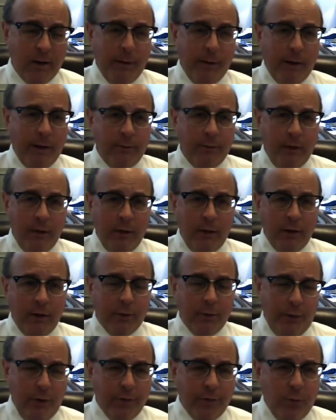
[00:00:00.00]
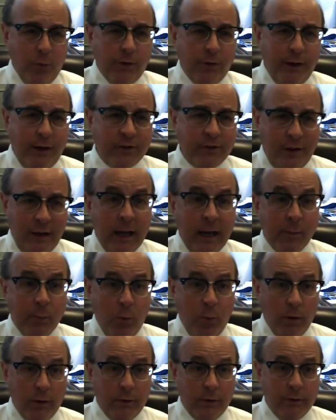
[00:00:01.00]
about 3 or 4 dozen game
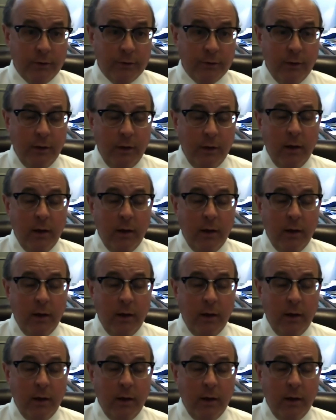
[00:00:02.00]
wardens.